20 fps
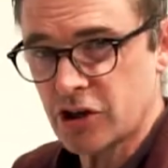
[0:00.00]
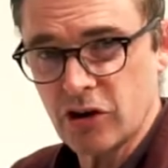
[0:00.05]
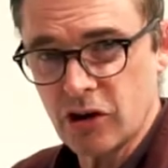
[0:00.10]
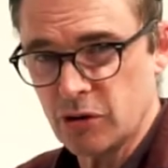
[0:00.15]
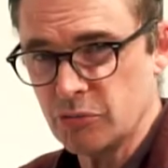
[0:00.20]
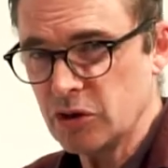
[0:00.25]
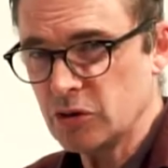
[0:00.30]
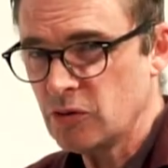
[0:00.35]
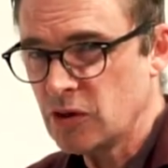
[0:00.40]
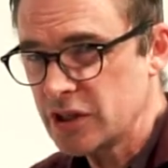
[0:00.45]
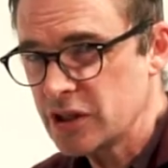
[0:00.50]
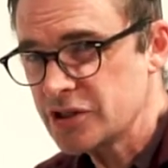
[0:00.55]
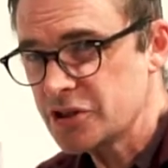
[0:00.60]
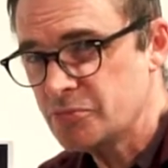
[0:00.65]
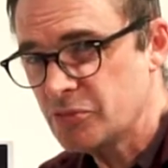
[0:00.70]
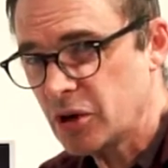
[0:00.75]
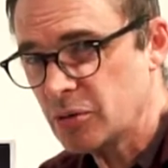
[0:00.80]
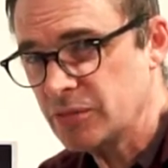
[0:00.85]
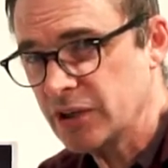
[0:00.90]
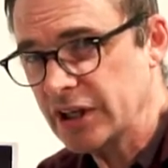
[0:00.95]
common one is
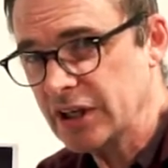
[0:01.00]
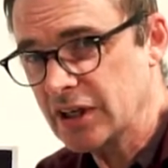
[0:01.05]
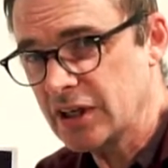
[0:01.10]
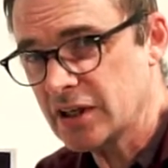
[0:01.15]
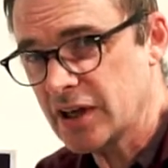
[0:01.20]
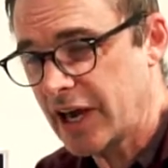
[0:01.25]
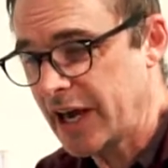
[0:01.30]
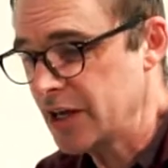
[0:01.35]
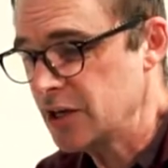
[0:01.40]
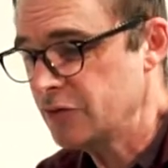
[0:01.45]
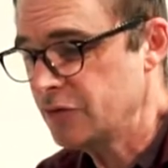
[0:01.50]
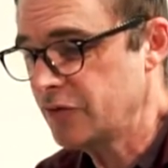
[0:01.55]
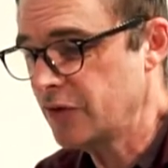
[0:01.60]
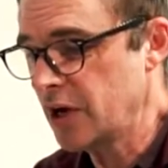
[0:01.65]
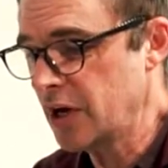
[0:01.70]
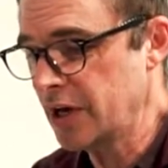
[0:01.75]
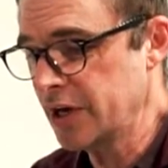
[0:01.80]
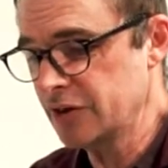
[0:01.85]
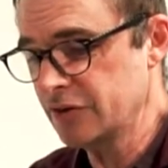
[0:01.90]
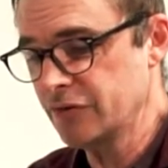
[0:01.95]
probably
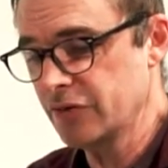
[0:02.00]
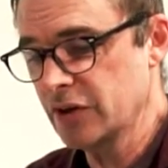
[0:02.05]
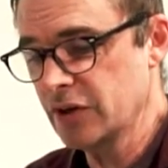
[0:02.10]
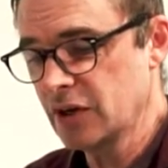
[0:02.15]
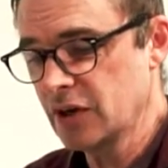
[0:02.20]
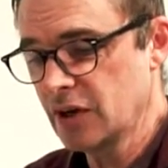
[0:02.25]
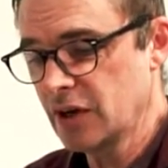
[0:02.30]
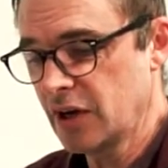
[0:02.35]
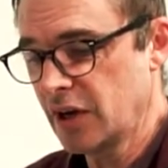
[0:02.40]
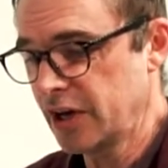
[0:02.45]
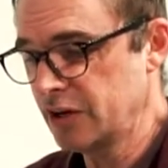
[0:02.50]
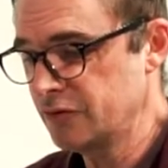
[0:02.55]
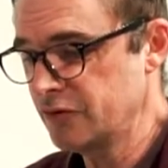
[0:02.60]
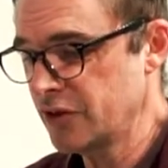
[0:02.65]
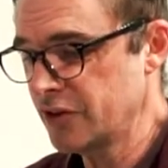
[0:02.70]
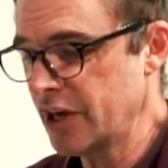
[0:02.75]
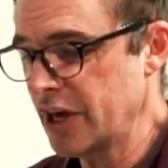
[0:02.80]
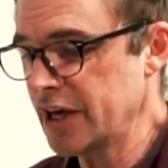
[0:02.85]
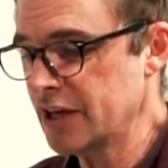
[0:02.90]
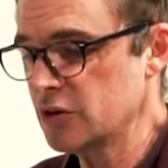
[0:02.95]
A5, and
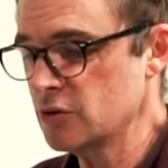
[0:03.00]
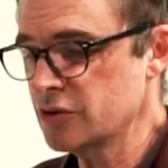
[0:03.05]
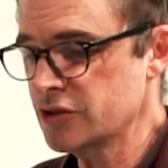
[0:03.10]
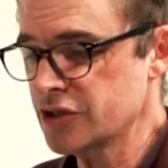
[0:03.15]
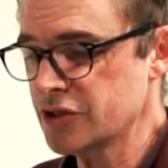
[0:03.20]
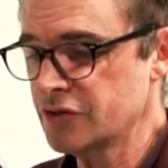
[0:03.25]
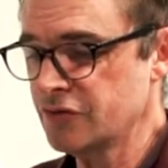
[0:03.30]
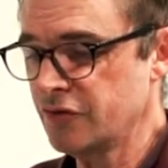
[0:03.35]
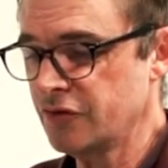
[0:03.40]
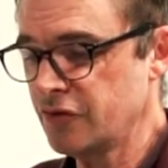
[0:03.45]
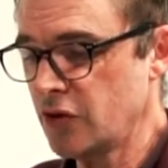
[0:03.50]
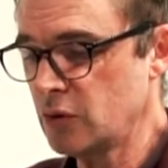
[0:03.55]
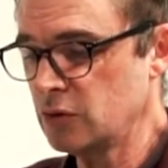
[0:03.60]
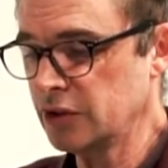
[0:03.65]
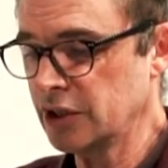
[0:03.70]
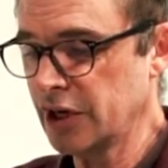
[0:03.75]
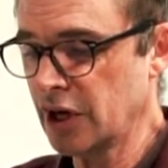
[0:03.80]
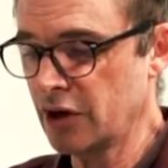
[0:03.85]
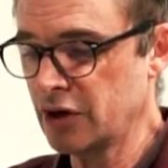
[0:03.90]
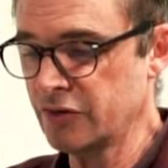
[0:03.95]
for that you're just
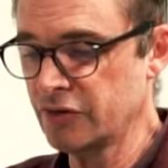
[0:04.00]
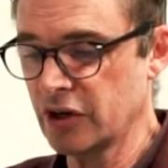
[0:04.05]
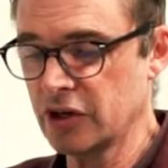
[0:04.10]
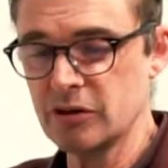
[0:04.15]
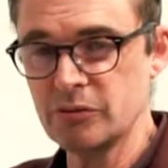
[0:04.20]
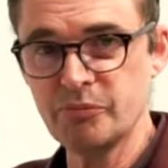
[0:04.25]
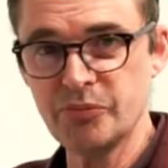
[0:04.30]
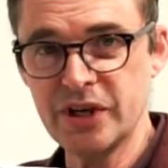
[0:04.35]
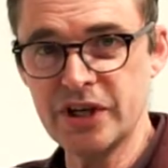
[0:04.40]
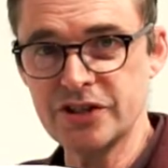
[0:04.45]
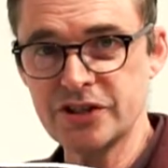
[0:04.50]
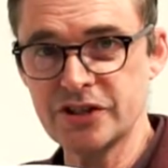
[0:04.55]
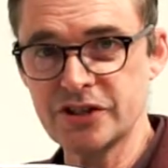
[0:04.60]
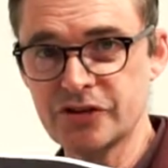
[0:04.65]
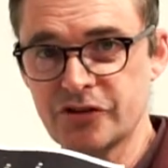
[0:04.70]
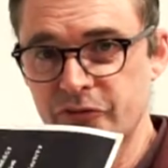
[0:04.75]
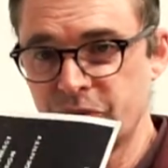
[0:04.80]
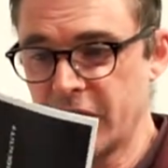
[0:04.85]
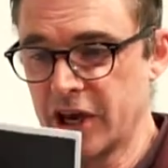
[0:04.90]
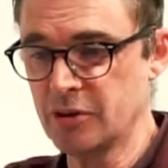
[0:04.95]
folding over
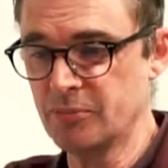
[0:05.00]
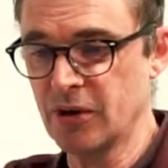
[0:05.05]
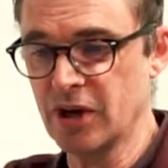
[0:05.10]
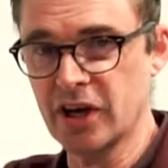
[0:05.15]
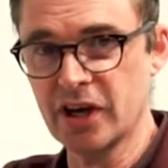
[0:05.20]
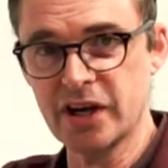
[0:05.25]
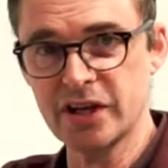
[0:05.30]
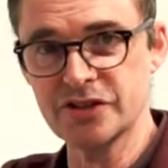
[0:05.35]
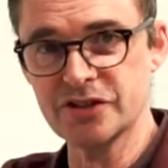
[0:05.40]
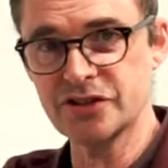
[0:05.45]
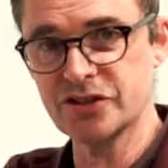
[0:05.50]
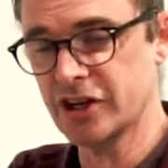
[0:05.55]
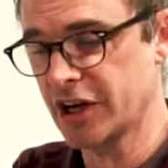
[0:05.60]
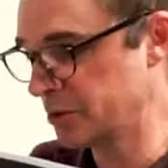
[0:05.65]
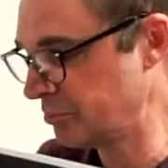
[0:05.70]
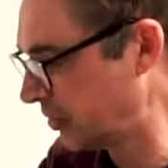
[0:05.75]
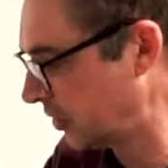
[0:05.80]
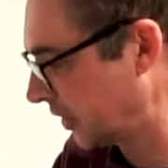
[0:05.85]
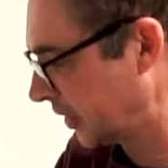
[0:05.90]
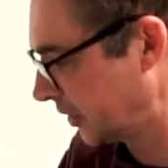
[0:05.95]
pieces of paper and
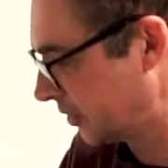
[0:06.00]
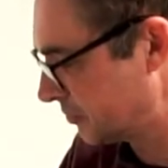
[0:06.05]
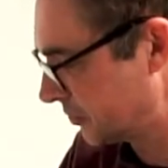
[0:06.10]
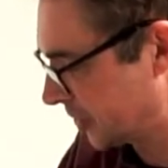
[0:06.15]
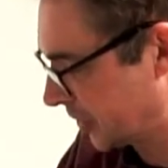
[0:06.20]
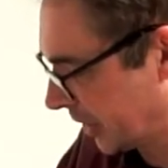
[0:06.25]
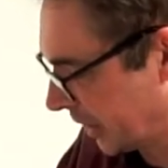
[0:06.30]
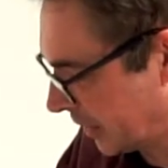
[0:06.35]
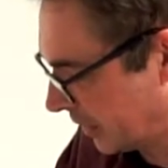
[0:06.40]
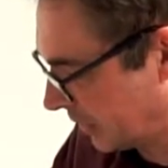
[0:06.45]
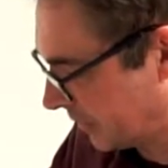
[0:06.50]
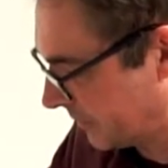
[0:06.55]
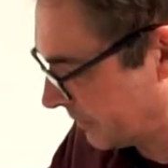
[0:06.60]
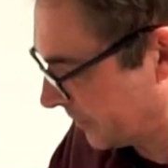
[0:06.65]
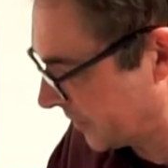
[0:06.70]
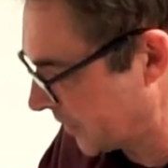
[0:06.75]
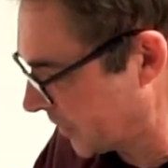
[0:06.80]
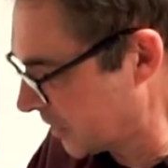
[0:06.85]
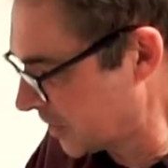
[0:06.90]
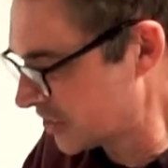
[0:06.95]
stapling them together.
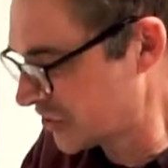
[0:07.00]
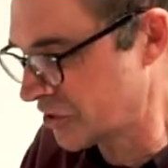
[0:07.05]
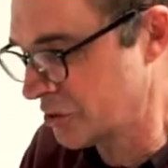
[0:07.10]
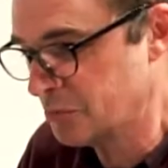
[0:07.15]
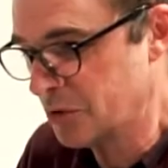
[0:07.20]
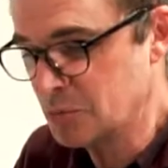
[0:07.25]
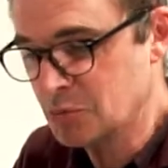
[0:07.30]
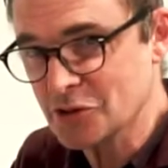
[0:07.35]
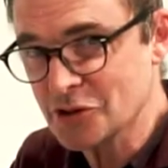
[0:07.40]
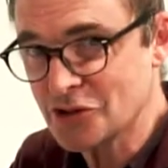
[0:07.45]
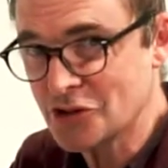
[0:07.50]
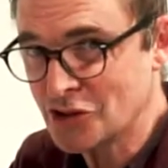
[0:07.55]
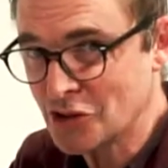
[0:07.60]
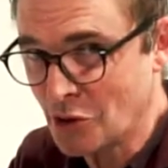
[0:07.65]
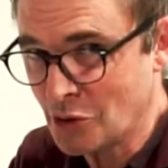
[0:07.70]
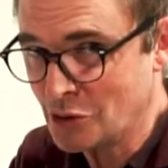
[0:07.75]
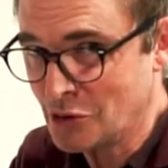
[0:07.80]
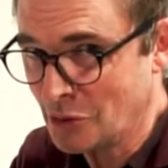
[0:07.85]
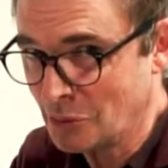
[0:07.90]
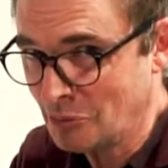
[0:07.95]
Some people
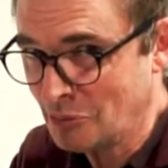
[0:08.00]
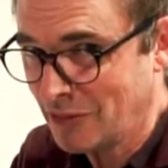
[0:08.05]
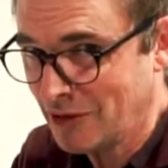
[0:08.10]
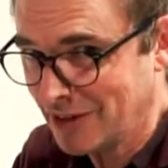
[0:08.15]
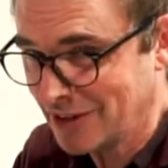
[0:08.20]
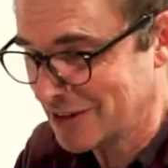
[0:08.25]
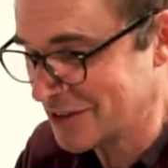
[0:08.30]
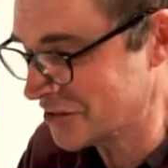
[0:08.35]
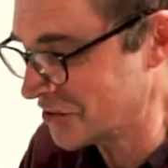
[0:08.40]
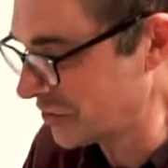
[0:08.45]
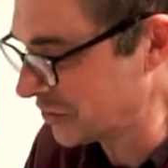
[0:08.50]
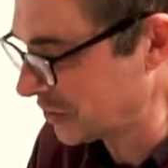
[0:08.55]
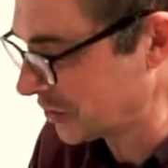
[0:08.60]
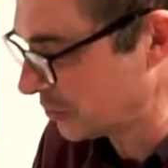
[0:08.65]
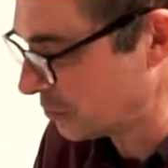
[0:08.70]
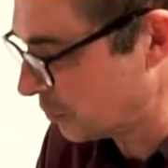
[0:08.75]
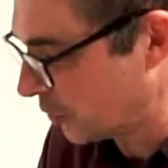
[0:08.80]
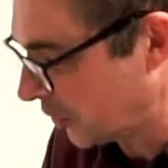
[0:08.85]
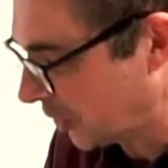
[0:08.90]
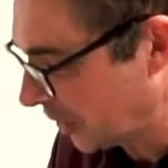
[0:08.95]
sew them into
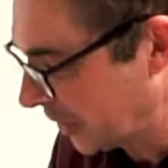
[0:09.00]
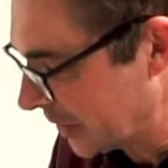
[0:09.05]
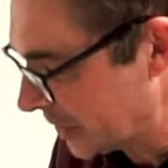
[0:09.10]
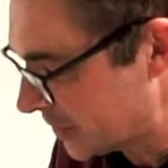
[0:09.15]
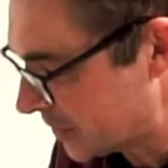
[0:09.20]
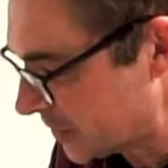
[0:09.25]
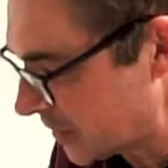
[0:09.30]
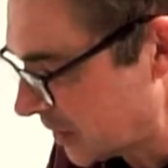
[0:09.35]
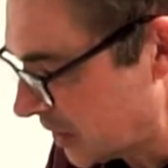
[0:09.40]
little booklets.